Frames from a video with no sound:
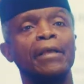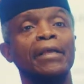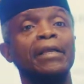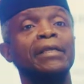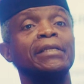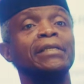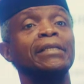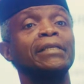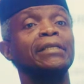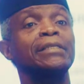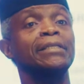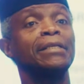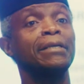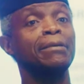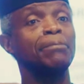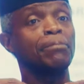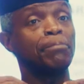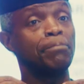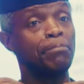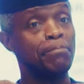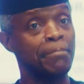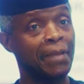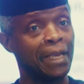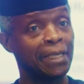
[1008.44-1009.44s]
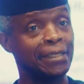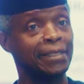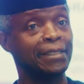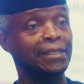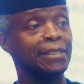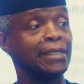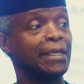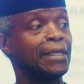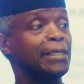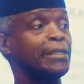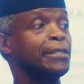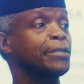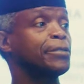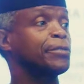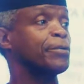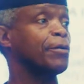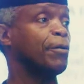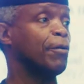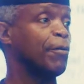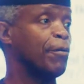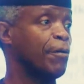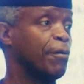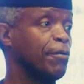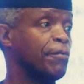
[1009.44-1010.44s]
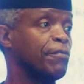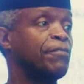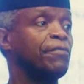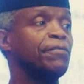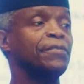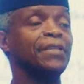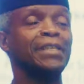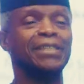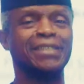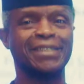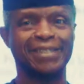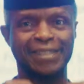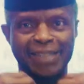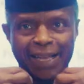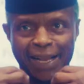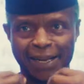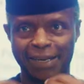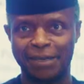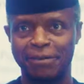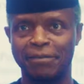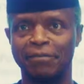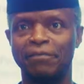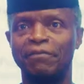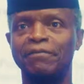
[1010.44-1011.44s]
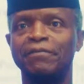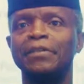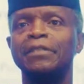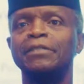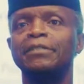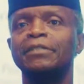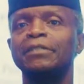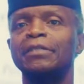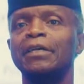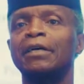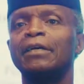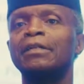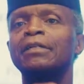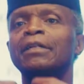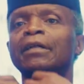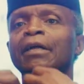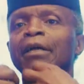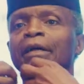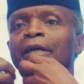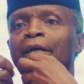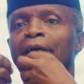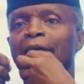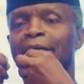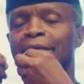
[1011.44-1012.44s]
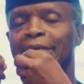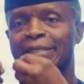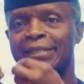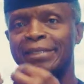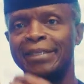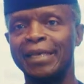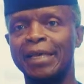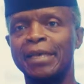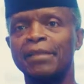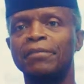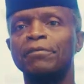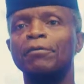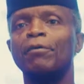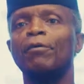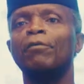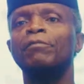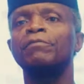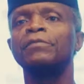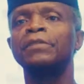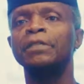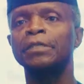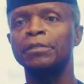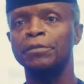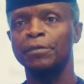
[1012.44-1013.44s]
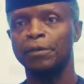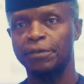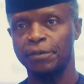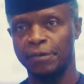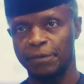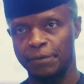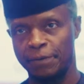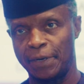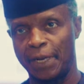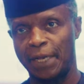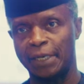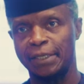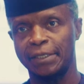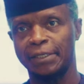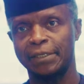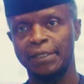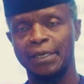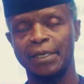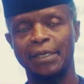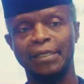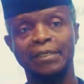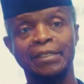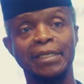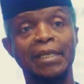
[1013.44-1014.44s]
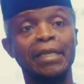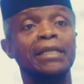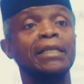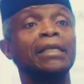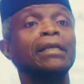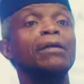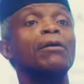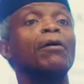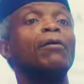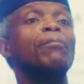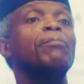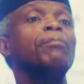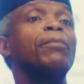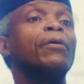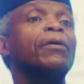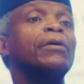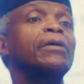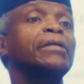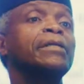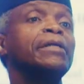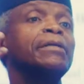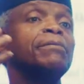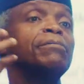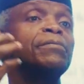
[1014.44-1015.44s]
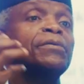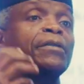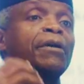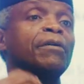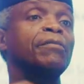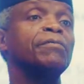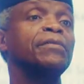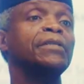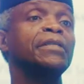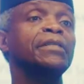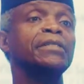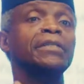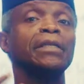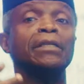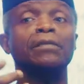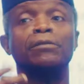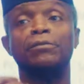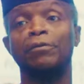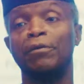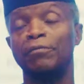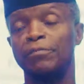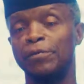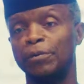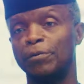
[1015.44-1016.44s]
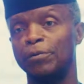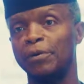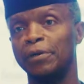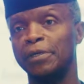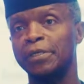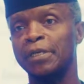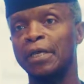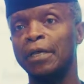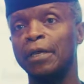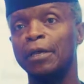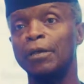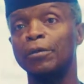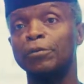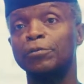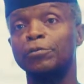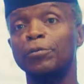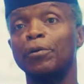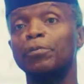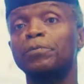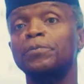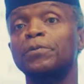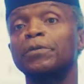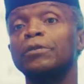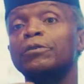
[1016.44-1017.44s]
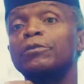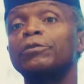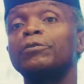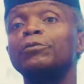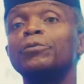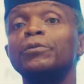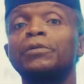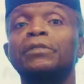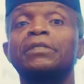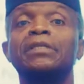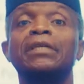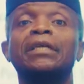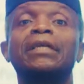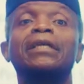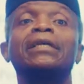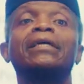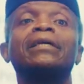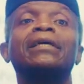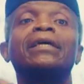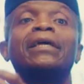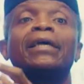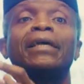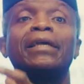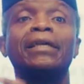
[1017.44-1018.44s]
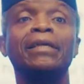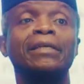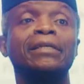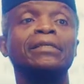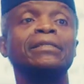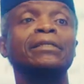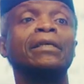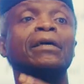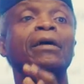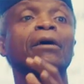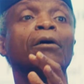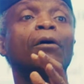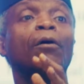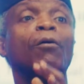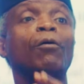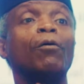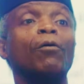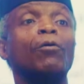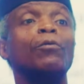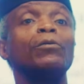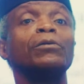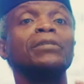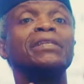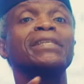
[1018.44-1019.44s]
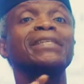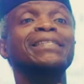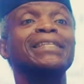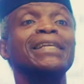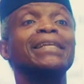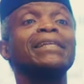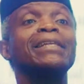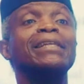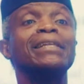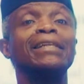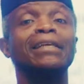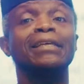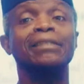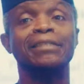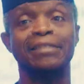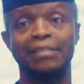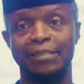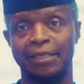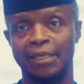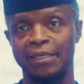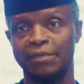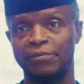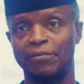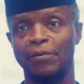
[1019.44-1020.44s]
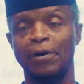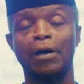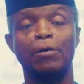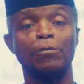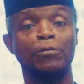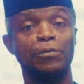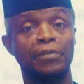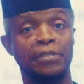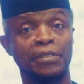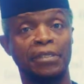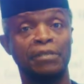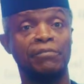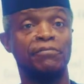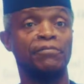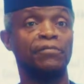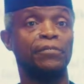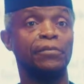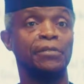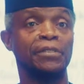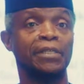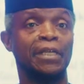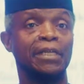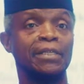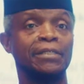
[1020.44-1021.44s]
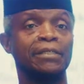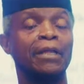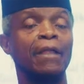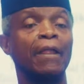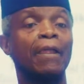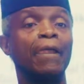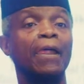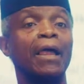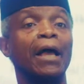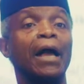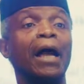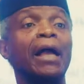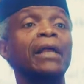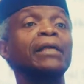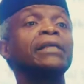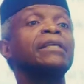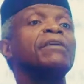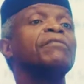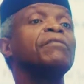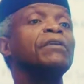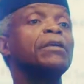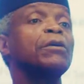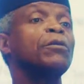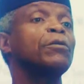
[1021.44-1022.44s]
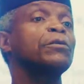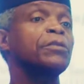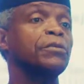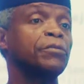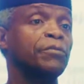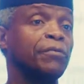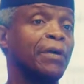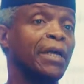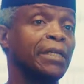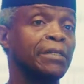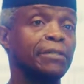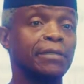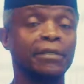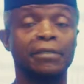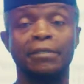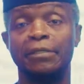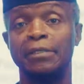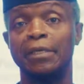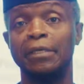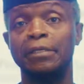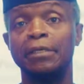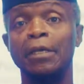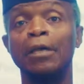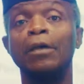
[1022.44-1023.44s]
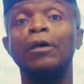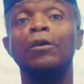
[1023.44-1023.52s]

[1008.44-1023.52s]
It is the message of the sacrificial death of Jesus Christ, taking upon himself the sins of the world, substituting his own sinlessness for our own sinfulness, and giving us his righteousness,